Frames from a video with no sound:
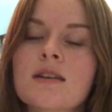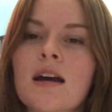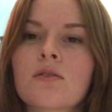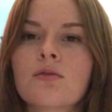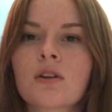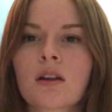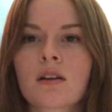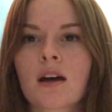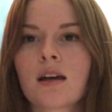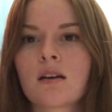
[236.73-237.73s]
and feeling
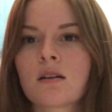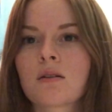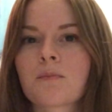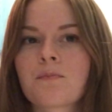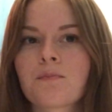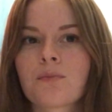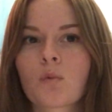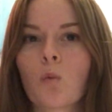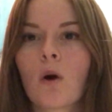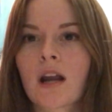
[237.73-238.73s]
like
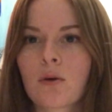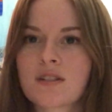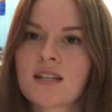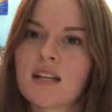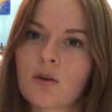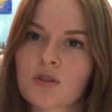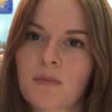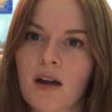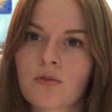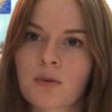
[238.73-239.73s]
what I was eating was
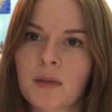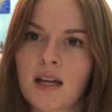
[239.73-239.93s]
bad for me